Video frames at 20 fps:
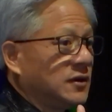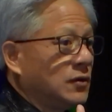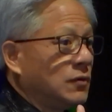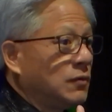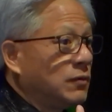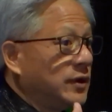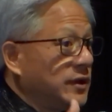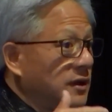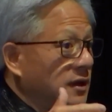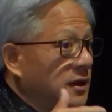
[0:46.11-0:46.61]

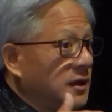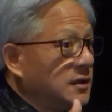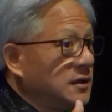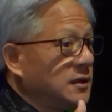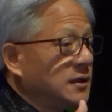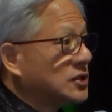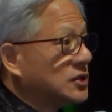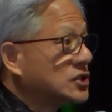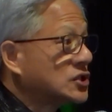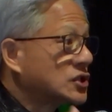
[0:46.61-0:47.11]
within
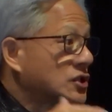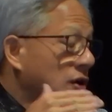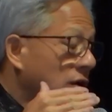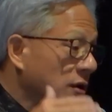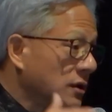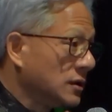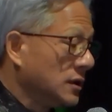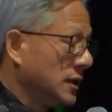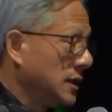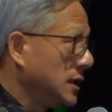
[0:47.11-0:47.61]

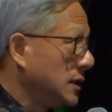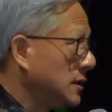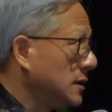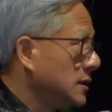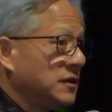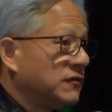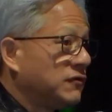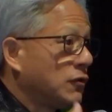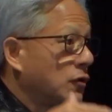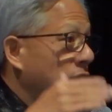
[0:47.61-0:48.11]
certainly
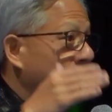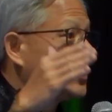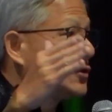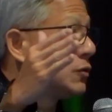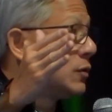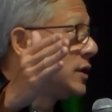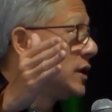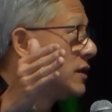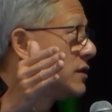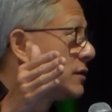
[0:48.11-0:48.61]
before
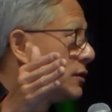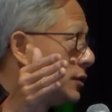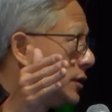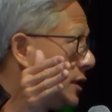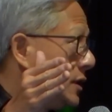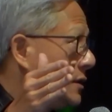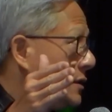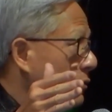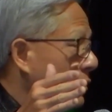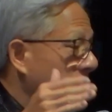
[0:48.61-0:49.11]
2030,
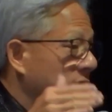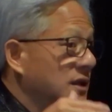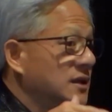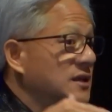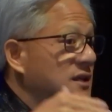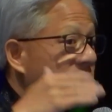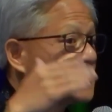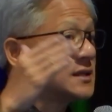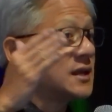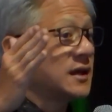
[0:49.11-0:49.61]
within
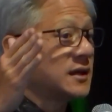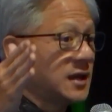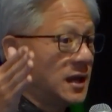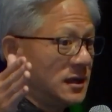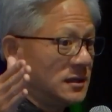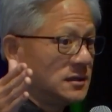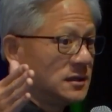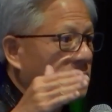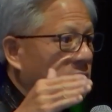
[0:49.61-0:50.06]
this decade,